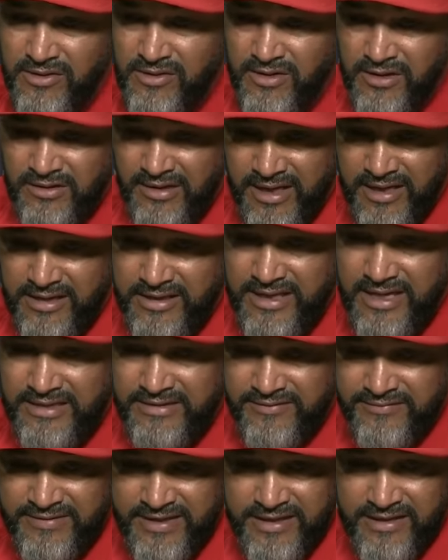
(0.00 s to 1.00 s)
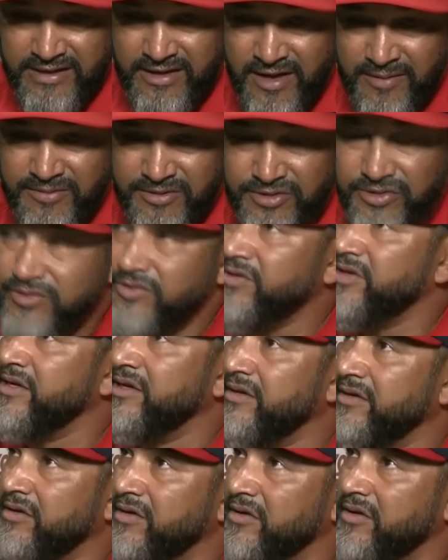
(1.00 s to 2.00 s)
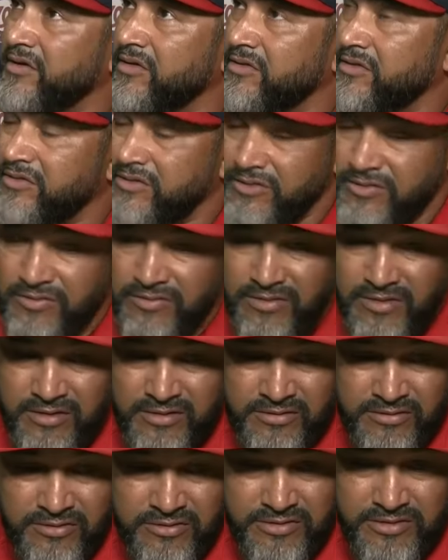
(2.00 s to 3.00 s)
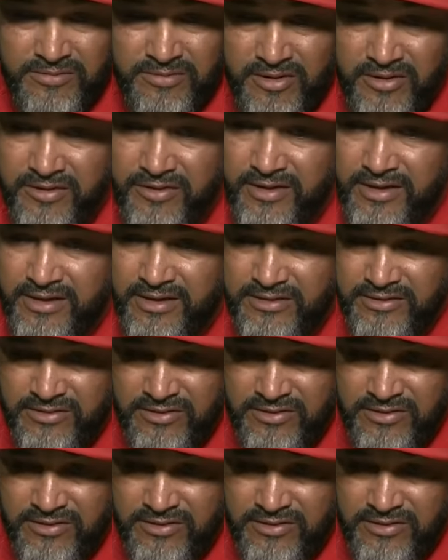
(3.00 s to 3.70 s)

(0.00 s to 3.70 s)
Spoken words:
a lot of guys have taken the opportunity, you know, to do some good things.